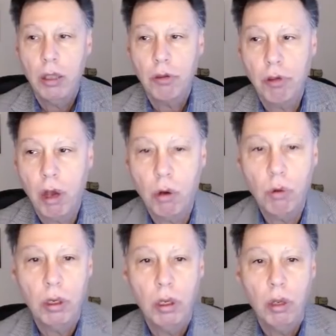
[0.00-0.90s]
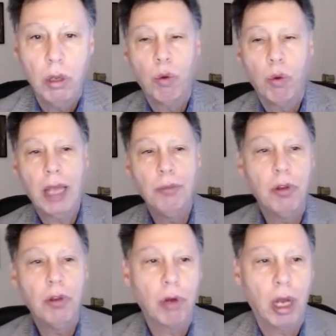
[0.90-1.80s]
So what I'm
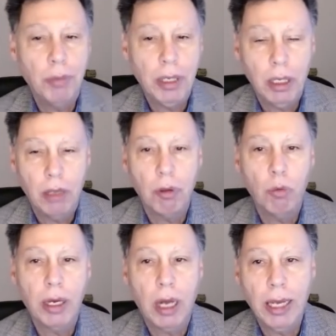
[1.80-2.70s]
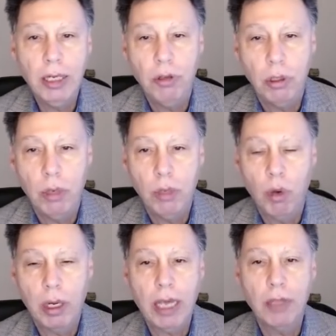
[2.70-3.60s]
describing is, and what I do, and
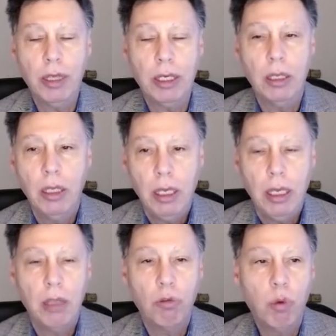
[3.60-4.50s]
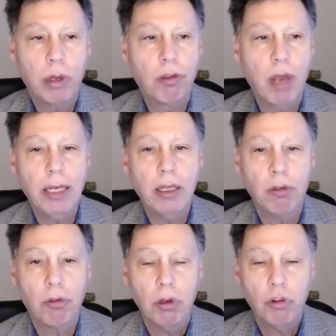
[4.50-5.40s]
what I think is what
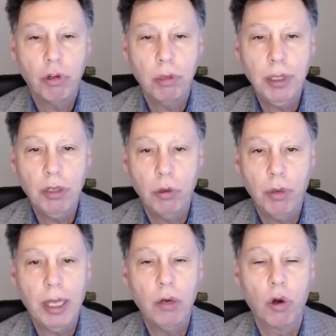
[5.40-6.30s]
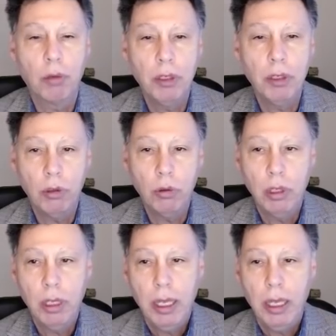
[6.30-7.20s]
scientists should be doing and normally do,
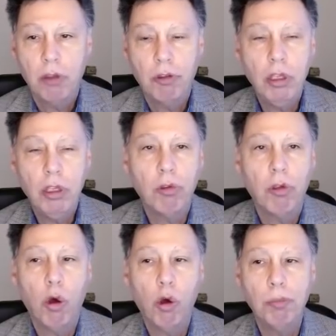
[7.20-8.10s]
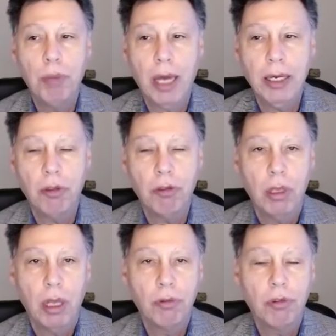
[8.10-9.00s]
is to use whole bodies
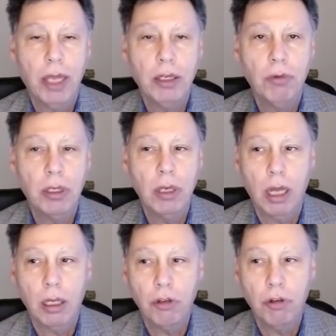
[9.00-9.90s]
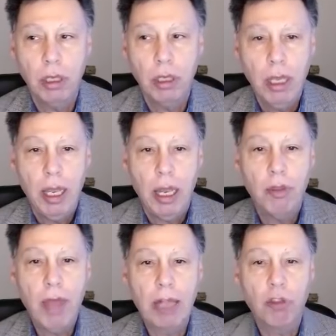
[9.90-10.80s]
of scientific knowledge.
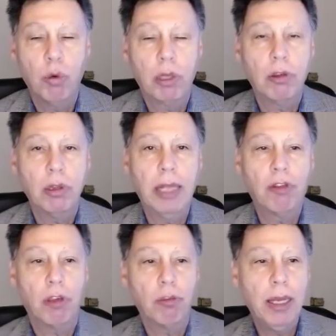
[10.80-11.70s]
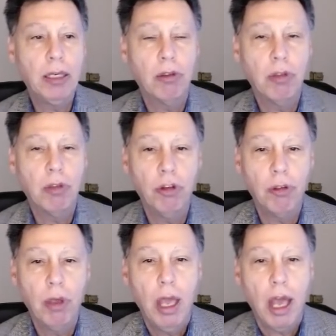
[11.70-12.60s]
And that's what lets us make
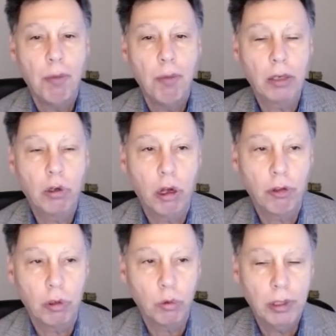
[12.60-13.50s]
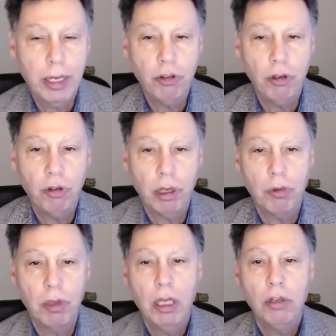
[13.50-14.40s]
decisions about causal
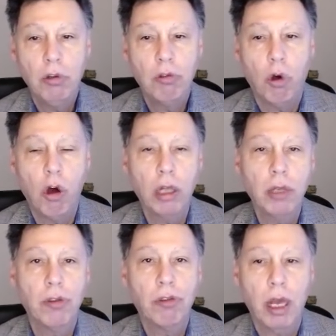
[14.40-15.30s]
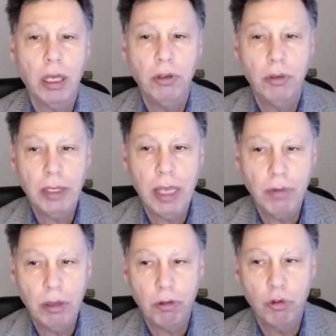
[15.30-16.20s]
relationships, to use all of the scientific
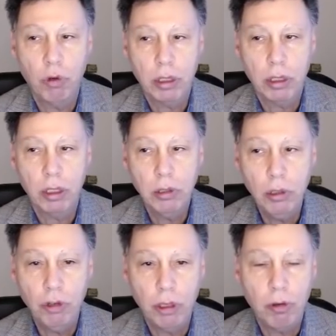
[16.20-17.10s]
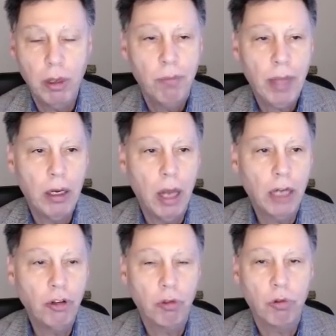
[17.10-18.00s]
evidence to draw conclusions, and
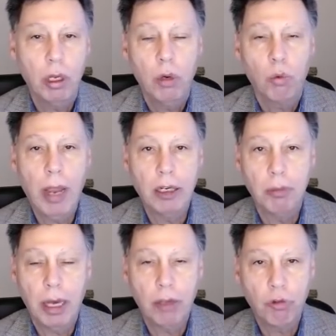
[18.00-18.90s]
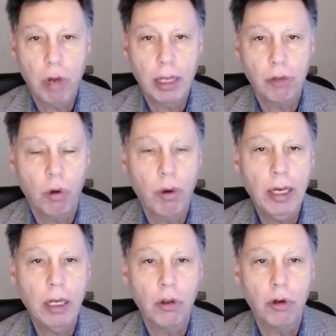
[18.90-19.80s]
not just randomized trials or
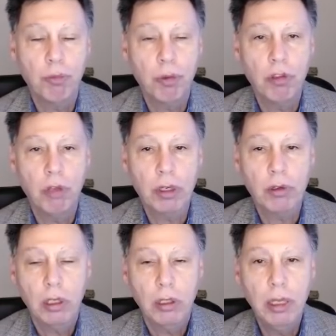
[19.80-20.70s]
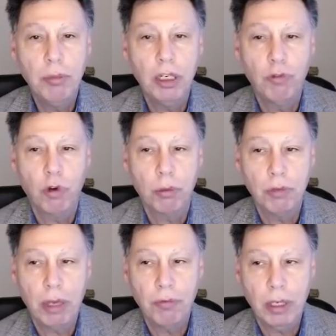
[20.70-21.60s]
any other specific limited form
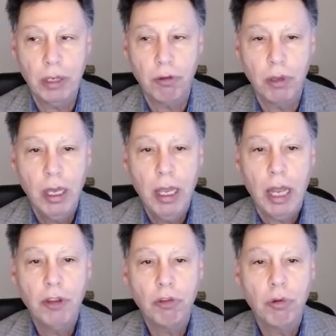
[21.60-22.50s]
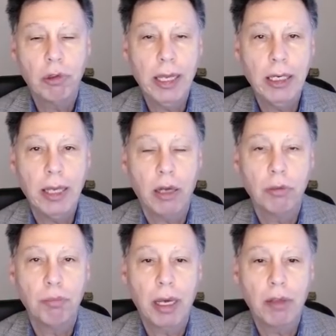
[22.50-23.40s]
of evidence. And this was laid
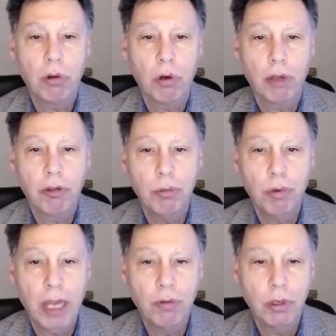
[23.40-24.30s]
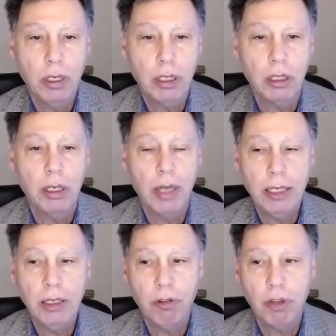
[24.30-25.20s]
out by Sir Austin Bradford Hill in
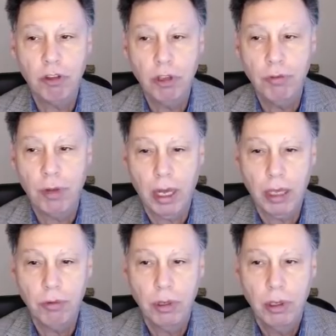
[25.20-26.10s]
1965.